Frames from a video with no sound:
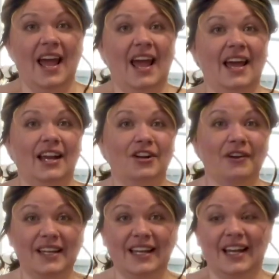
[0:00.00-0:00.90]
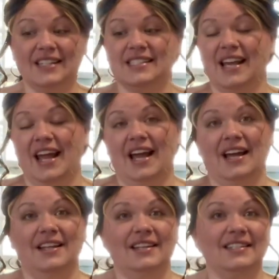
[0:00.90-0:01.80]
and ingredients
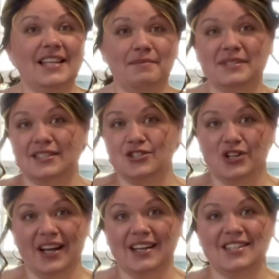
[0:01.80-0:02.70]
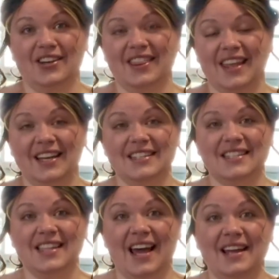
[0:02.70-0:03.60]
and tips and tricks on things
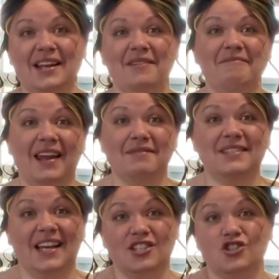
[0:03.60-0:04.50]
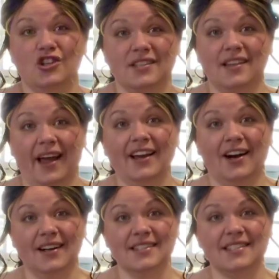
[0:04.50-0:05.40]
that made them taste just like
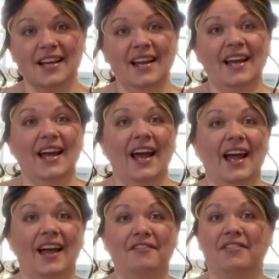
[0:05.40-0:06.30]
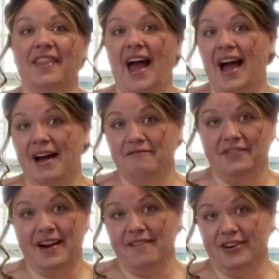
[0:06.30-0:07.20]
hers. And for that, I'm
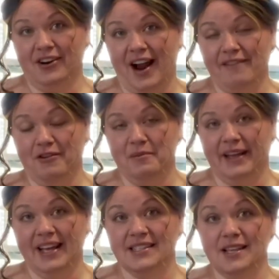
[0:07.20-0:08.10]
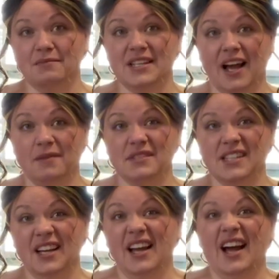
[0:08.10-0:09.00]
forever grateful, because sometimes
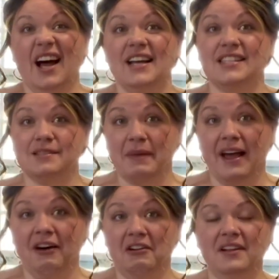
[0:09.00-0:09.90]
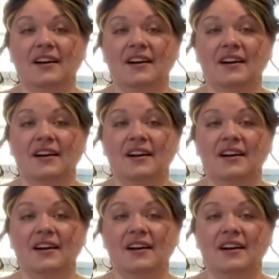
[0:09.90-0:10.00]
a smell